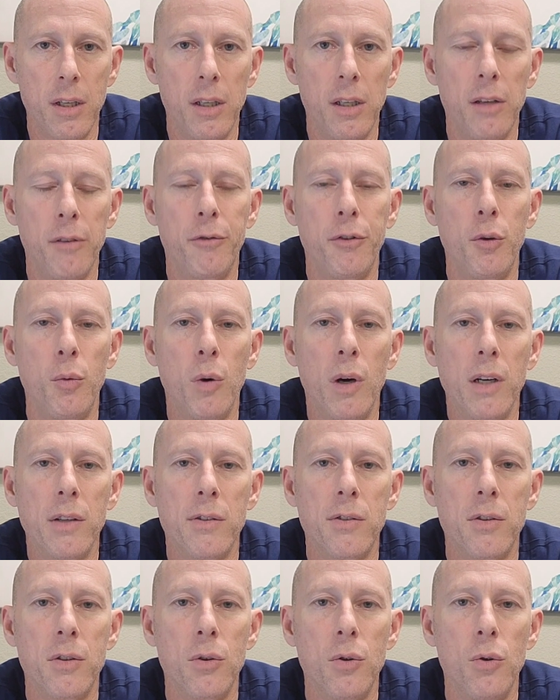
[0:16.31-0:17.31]
if you want
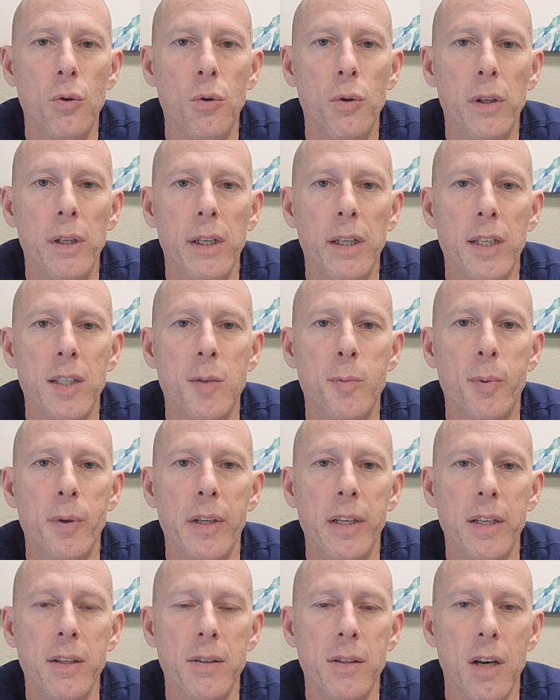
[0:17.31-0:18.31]
to
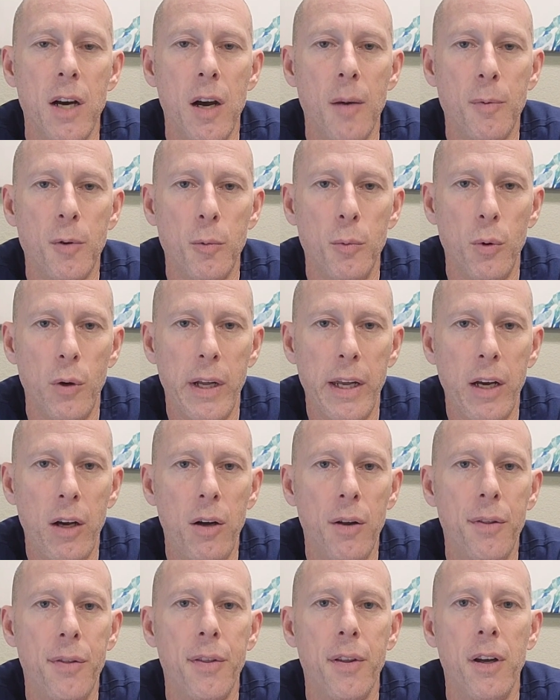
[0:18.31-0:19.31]
experience optimal
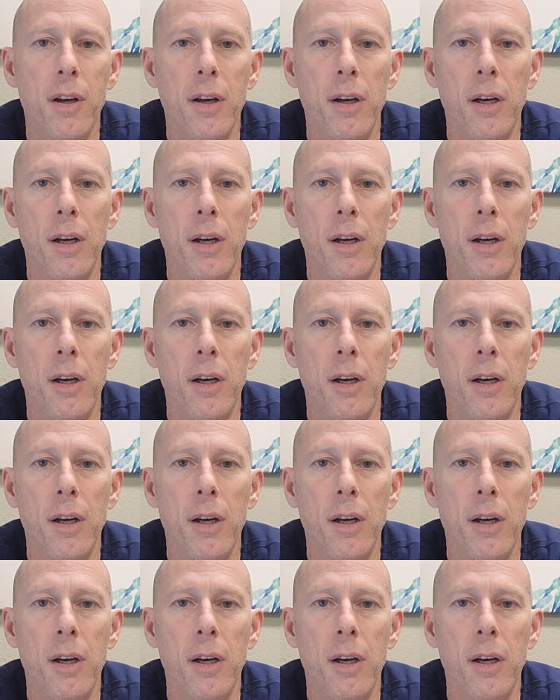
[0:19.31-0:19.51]
health,